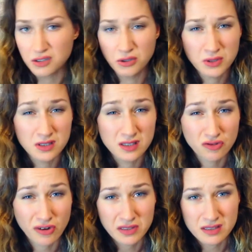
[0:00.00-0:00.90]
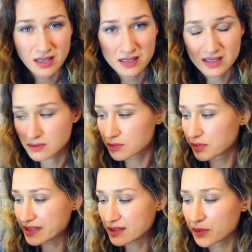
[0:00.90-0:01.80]
use this travel size
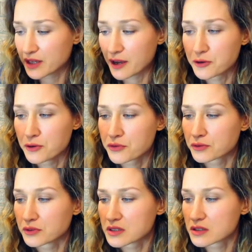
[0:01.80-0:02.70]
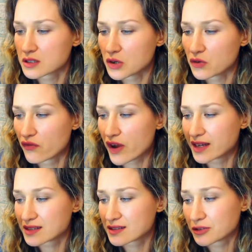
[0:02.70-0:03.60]
plastic, but I go through it so
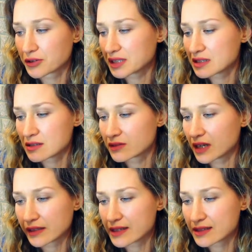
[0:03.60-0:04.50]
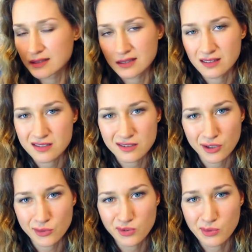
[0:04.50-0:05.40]
fast, I still realize that it's
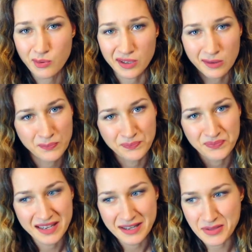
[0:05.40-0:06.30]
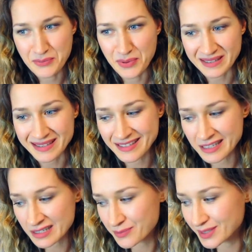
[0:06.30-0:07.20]
not probably the best
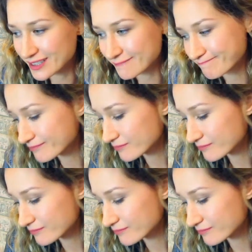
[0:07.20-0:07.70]
thing, but